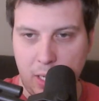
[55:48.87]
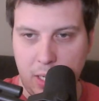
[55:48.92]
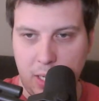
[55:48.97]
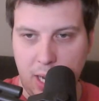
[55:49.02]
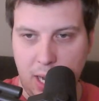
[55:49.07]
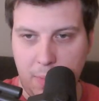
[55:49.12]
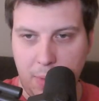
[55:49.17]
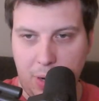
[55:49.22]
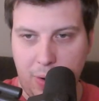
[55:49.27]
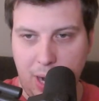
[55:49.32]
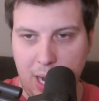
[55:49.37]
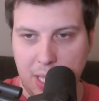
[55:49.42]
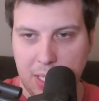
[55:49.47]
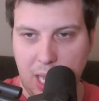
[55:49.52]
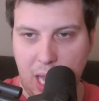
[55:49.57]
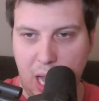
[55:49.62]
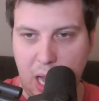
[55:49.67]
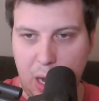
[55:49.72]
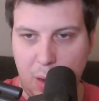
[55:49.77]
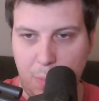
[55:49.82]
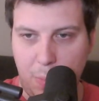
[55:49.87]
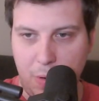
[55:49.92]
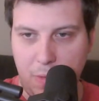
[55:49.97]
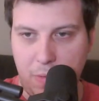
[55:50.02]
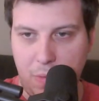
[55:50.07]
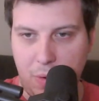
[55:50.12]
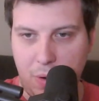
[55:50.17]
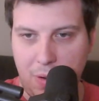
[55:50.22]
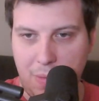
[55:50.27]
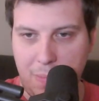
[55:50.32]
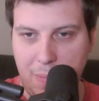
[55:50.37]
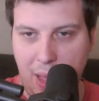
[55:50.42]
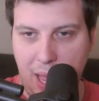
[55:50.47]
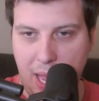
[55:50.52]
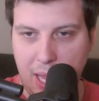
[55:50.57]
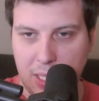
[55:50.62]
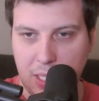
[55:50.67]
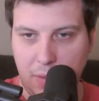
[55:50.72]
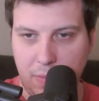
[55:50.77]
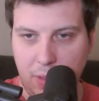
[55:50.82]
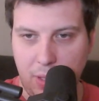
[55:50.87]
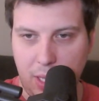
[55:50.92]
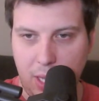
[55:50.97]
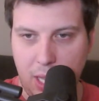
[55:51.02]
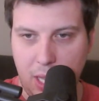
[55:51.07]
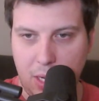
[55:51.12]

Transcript: Democrats outperformed massively